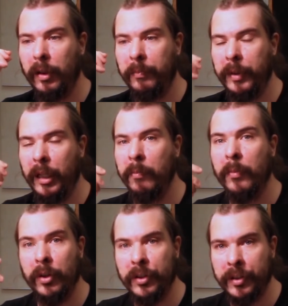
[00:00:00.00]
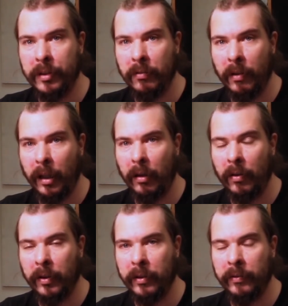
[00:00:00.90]
be immersed
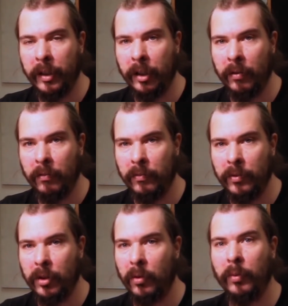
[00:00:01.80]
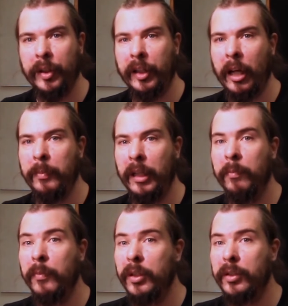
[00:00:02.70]
on the video, so it can be
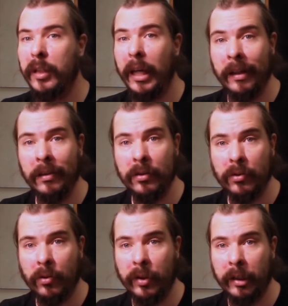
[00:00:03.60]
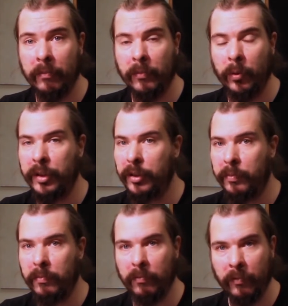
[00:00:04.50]
immersed in the story, which is
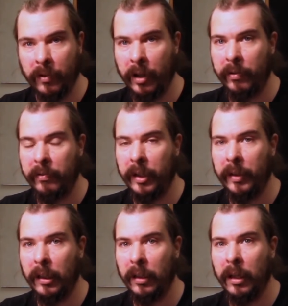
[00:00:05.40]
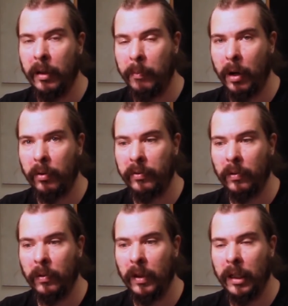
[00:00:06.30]
very, very
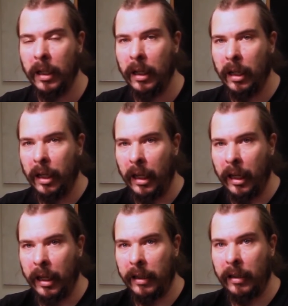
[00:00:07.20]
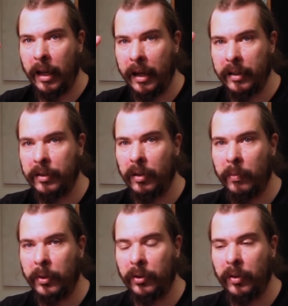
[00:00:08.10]
powerful. And it has the
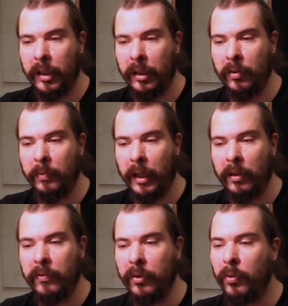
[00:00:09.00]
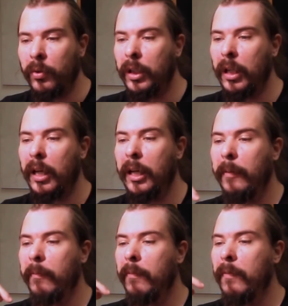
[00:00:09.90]
opportunity to make the viewer
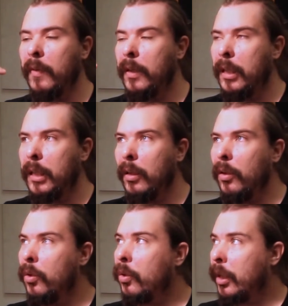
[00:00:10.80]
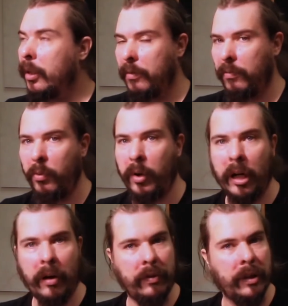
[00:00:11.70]
look
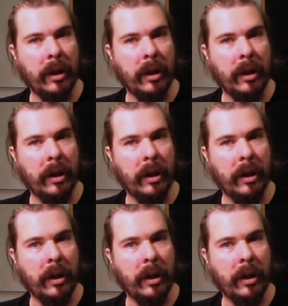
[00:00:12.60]
wherever they